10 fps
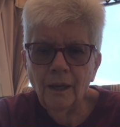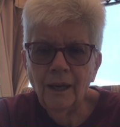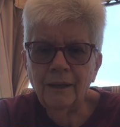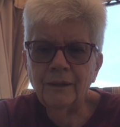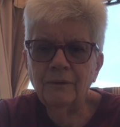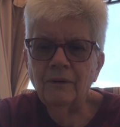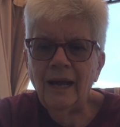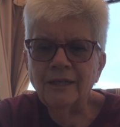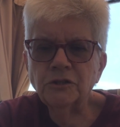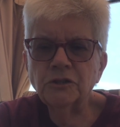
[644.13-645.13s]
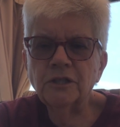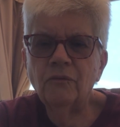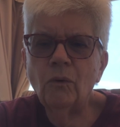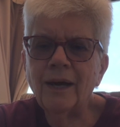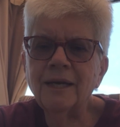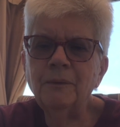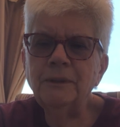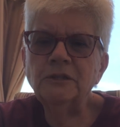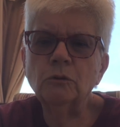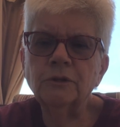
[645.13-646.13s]
And then ask yourself, why can it be
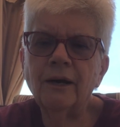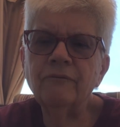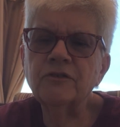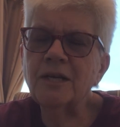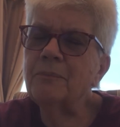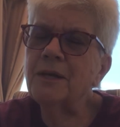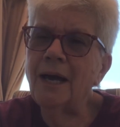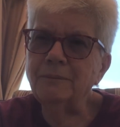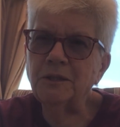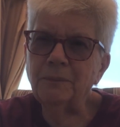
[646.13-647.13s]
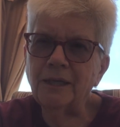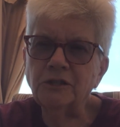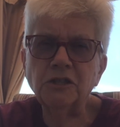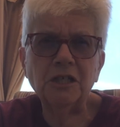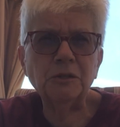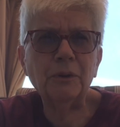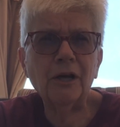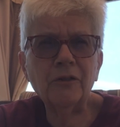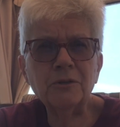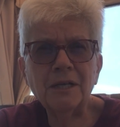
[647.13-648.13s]
so tough sometimes to make a change, but
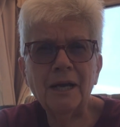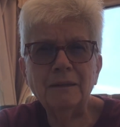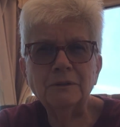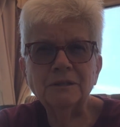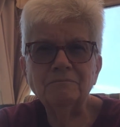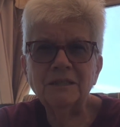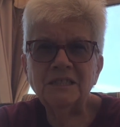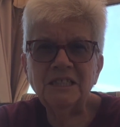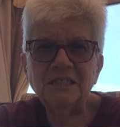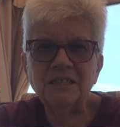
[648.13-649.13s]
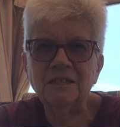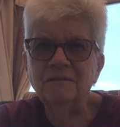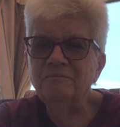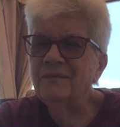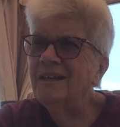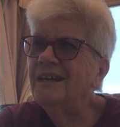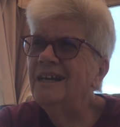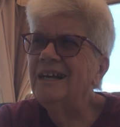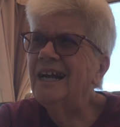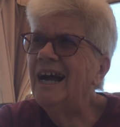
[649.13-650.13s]
other times it's easy?
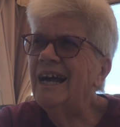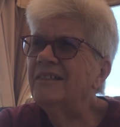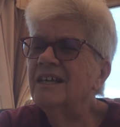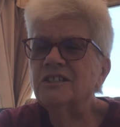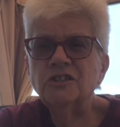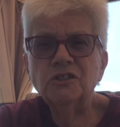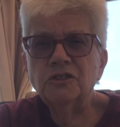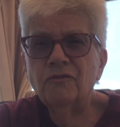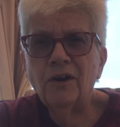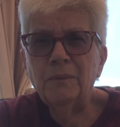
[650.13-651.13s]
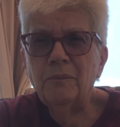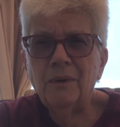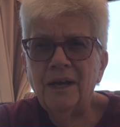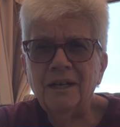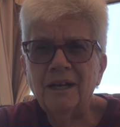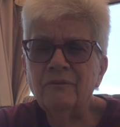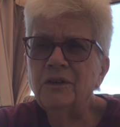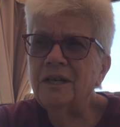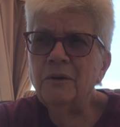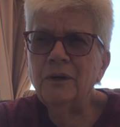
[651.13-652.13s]
I think it's just your frame of mind. Every
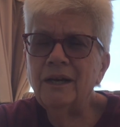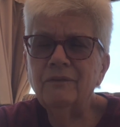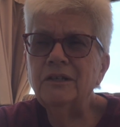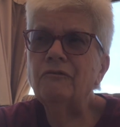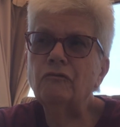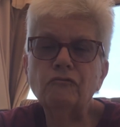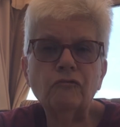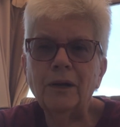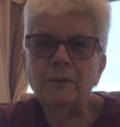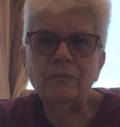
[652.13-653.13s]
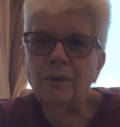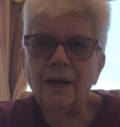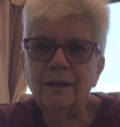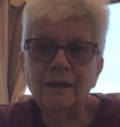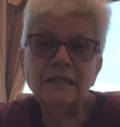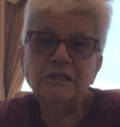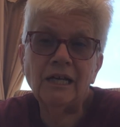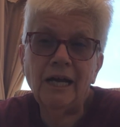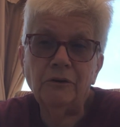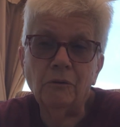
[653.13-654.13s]
day we have a different frame of mind. At least
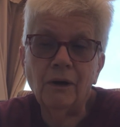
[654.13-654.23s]
I do.